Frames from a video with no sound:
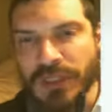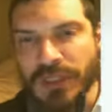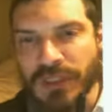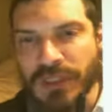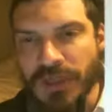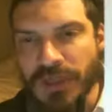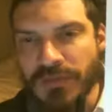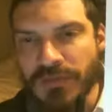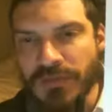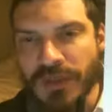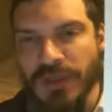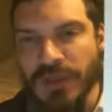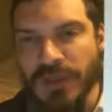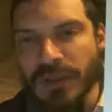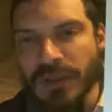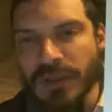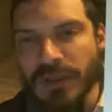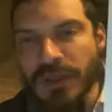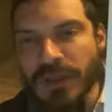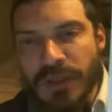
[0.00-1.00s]
stuff here.
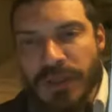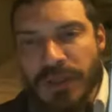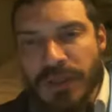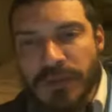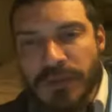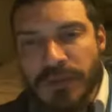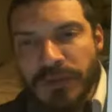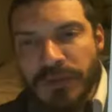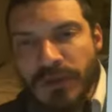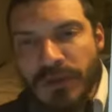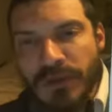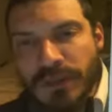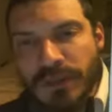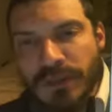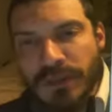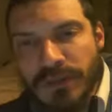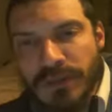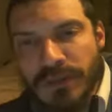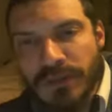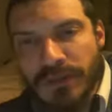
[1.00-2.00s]
This point,